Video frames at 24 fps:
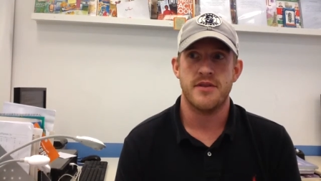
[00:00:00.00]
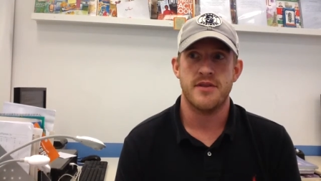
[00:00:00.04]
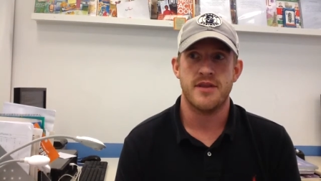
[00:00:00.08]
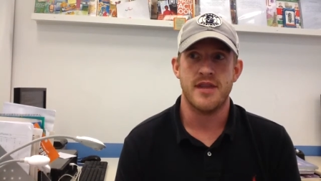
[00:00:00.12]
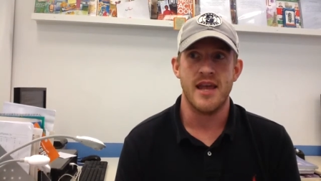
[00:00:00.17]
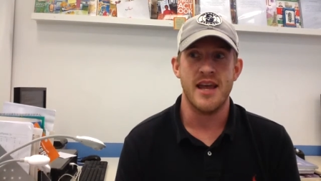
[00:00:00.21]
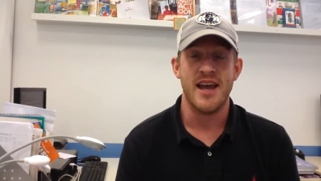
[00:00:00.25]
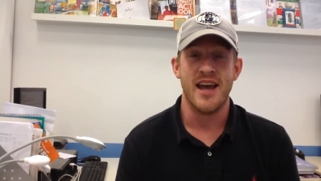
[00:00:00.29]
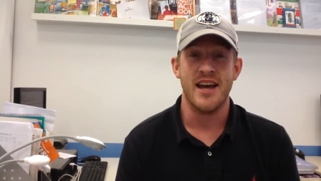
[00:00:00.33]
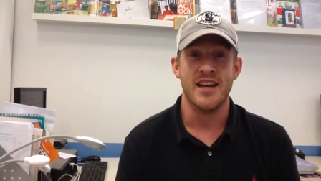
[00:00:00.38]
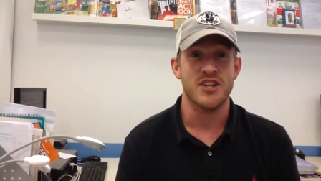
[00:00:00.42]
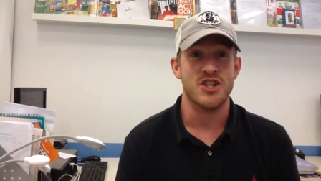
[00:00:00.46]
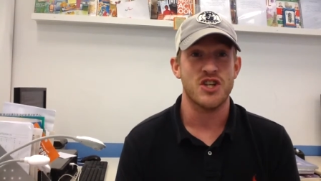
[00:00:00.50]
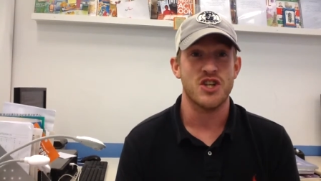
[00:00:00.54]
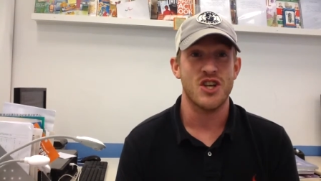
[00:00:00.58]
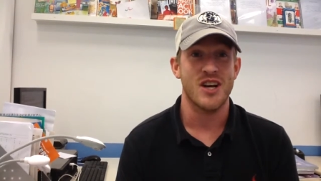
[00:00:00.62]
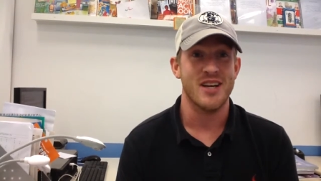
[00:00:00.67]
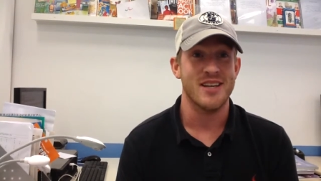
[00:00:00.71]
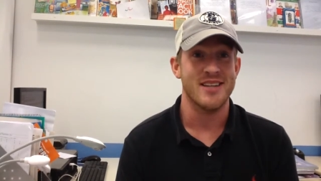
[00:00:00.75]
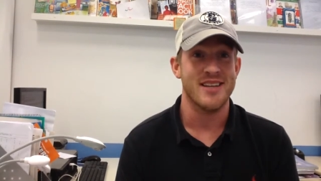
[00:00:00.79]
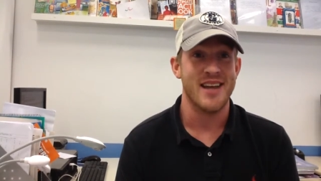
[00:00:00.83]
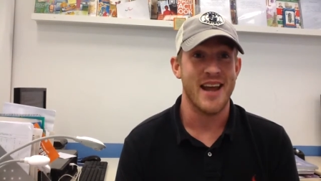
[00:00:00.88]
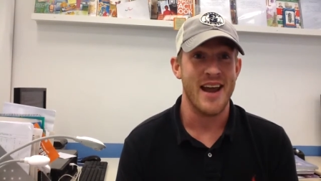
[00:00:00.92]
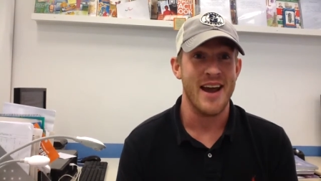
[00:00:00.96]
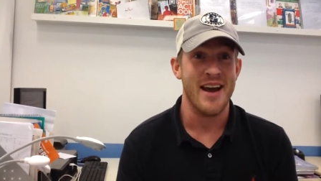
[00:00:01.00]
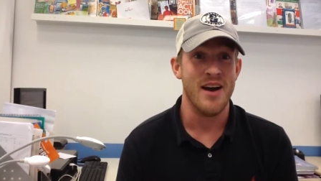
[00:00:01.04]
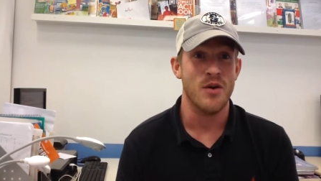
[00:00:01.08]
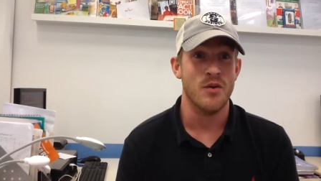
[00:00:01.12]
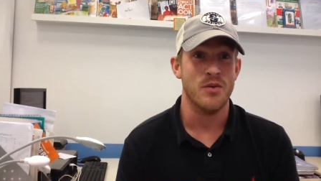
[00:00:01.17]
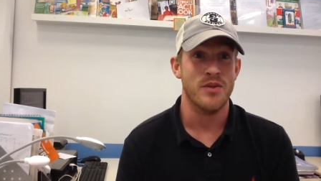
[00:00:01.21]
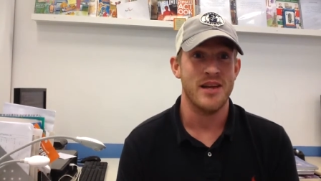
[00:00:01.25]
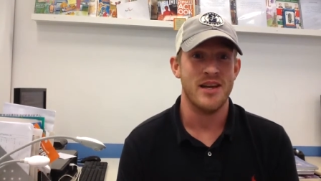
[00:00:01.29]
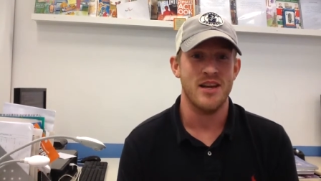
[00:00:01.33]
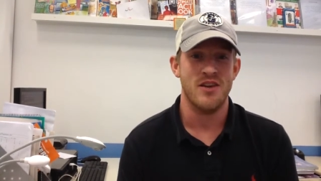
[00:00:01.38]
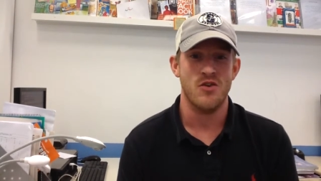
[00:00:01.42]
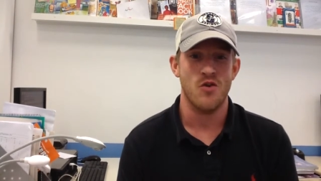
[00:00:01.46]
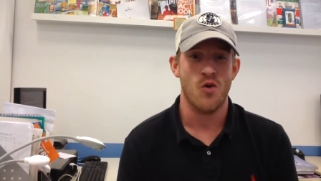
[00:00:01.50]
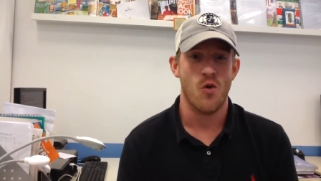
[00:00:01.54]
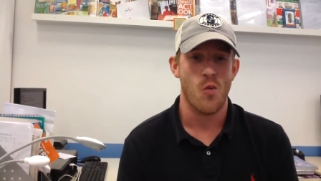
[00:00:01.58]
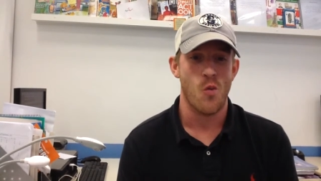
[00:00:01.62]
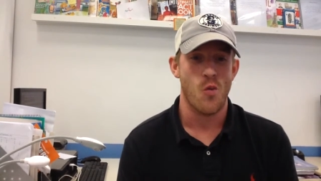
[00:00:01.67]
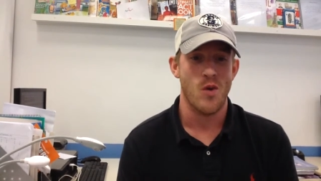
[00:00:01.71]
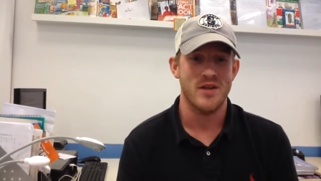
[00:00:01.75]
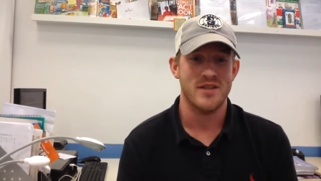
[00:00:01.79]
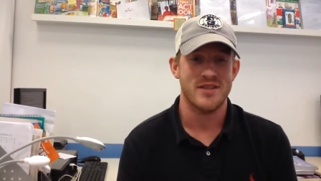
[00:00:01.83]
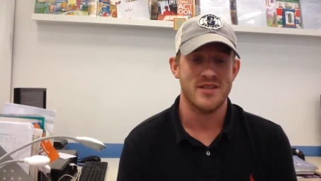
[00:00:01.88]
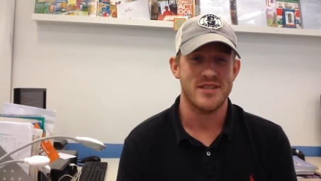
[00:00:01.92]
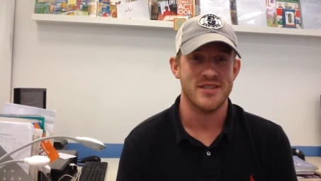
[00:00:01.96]
They kind of shut down. They didn't know
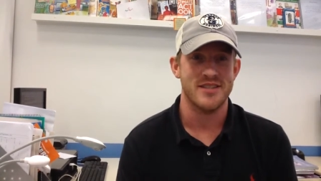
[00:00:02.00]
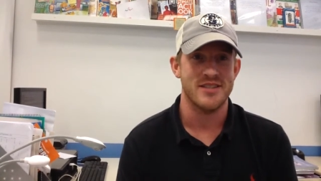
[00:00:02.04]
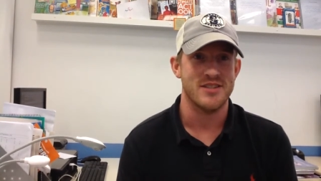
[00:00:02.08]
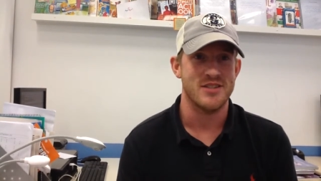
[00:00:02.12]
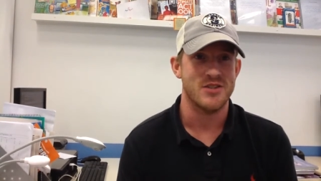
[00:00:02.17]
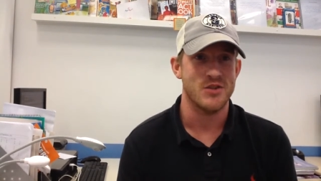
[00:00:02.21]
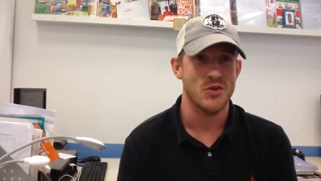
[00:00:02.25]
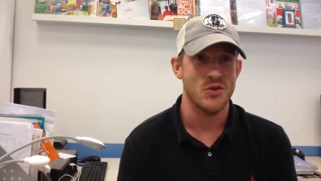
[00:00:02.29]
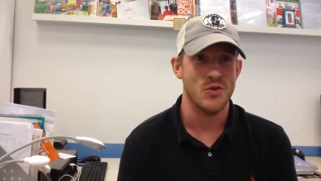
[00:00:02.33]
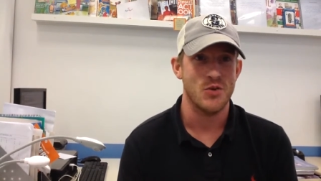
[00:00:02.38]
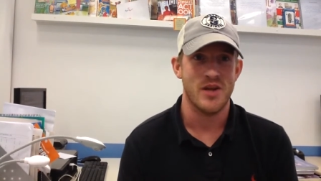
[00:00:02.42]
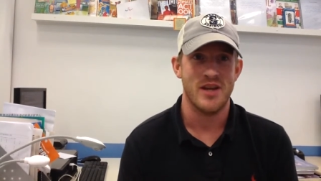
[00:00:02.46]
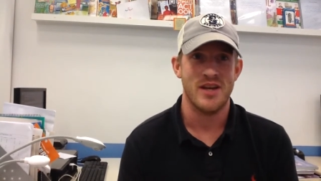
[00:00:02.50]
what to do.